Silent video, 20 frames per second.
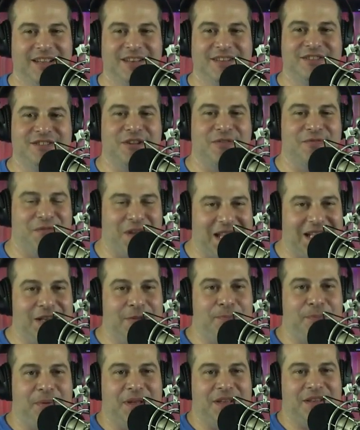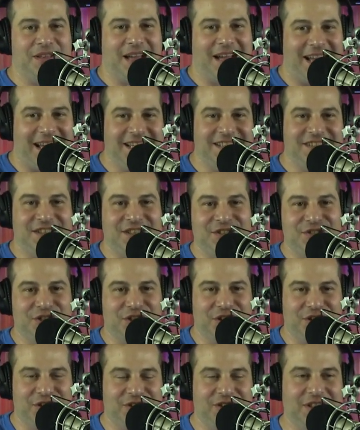developing I T
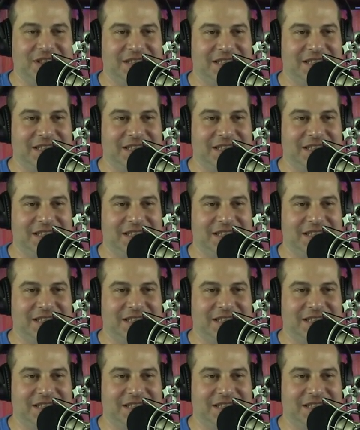security